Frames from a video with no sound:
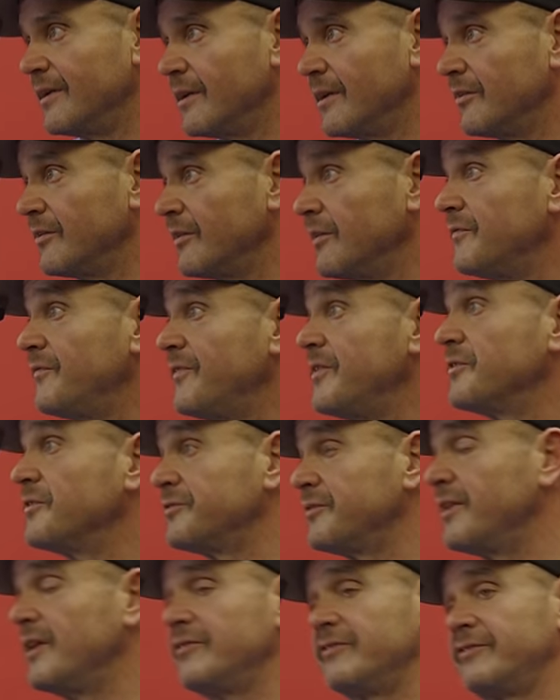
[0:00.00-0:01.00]
Because it doesn't feel,
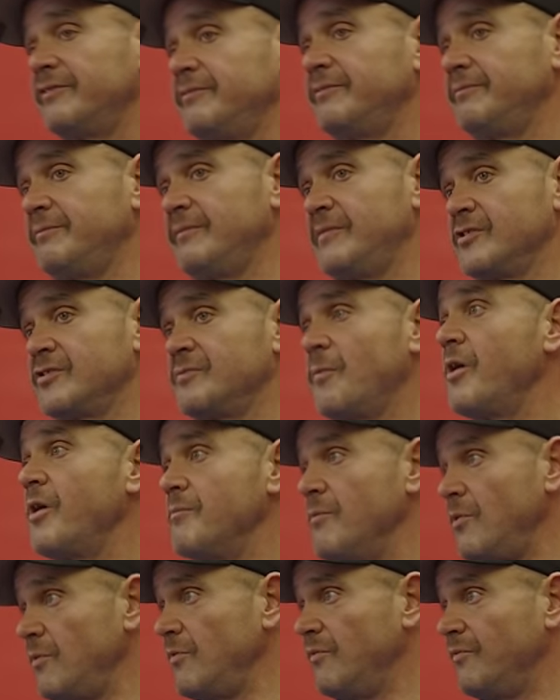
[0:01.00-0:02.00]
it's the smart
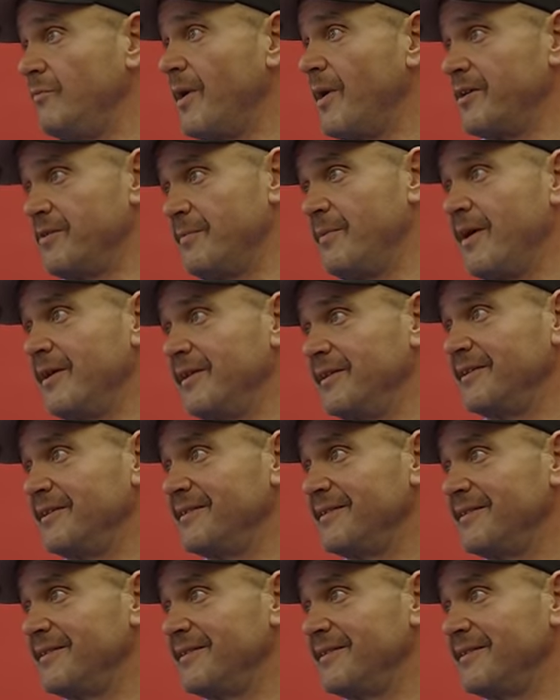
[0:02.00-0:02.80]
move by your body.